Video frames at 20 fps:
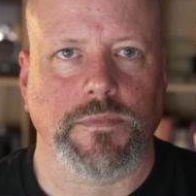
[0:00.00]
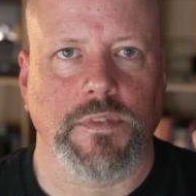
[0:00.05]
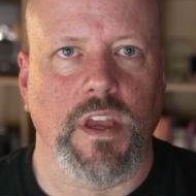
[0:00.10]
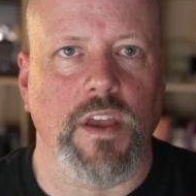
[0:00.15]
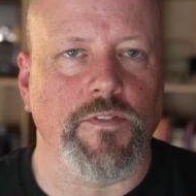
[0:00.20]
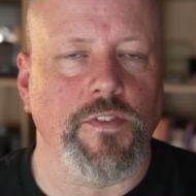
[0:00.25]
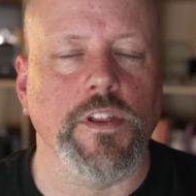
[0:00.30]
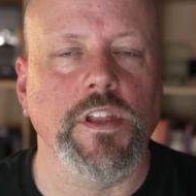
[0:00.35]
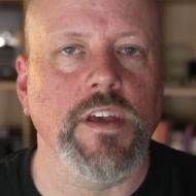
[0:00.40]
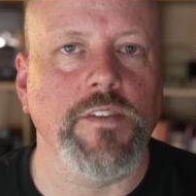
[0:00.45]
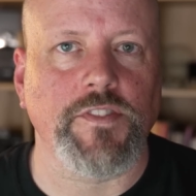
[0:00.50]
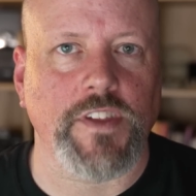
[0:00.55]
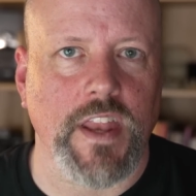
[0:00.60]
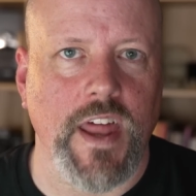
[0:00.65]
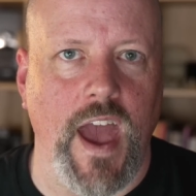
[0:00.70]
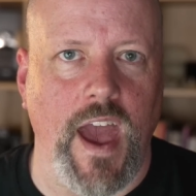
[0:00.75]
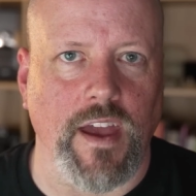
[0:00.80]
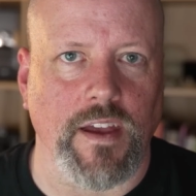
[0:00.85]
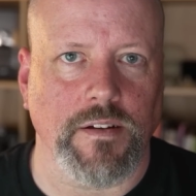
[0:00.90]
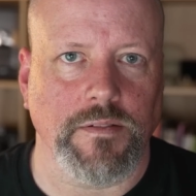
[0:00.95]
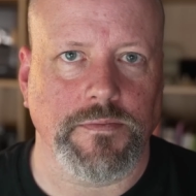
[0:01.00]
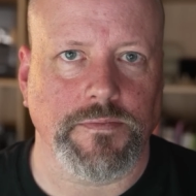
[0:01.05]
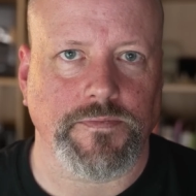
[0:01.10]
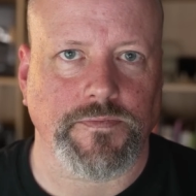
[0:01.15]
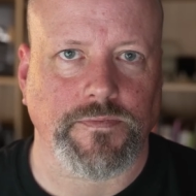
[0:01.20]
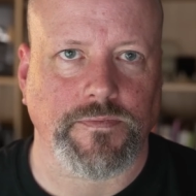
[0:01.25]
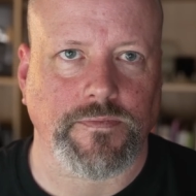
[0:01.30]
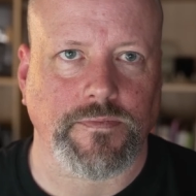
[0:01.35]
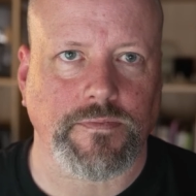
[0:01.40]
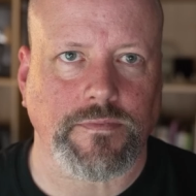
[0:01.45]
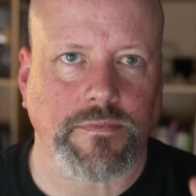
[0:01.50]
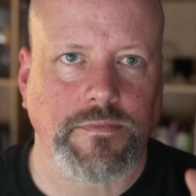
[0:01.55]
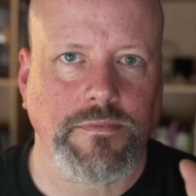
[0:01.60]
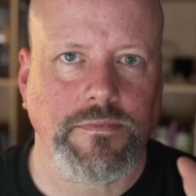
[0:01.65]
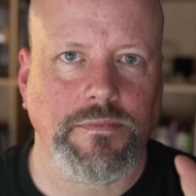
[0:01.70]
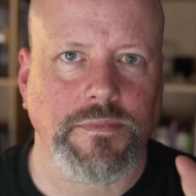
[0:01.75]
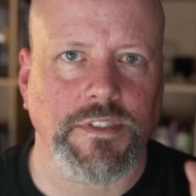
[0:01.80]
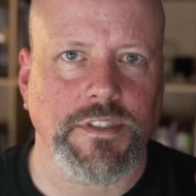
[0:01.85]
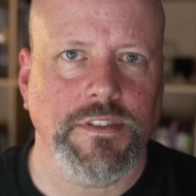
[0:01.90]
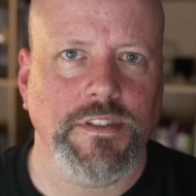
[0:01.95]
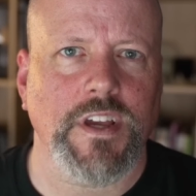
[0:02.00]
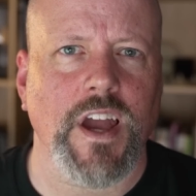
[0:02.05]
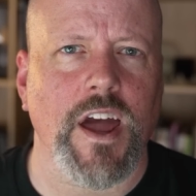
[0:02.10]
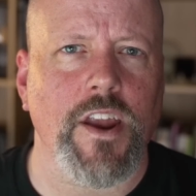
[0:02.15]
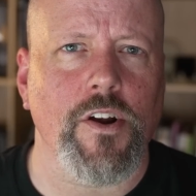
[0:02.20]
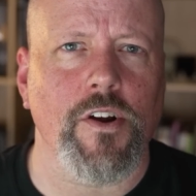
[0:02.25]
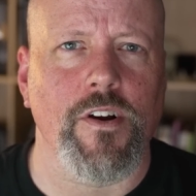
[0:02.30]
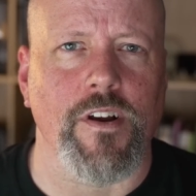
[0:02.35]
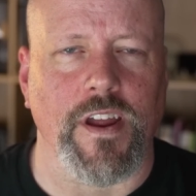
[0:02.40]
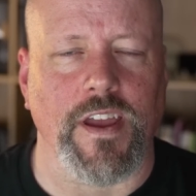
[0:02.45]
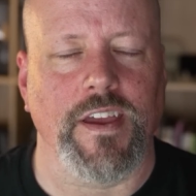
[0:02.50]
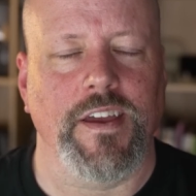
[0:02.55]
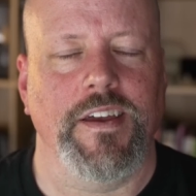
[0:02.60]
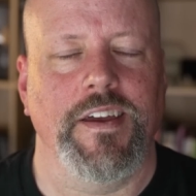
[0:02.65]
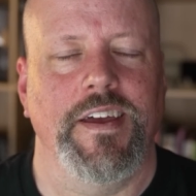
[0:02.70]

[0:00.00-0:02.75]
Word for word: If you leave today, so you got to hurry.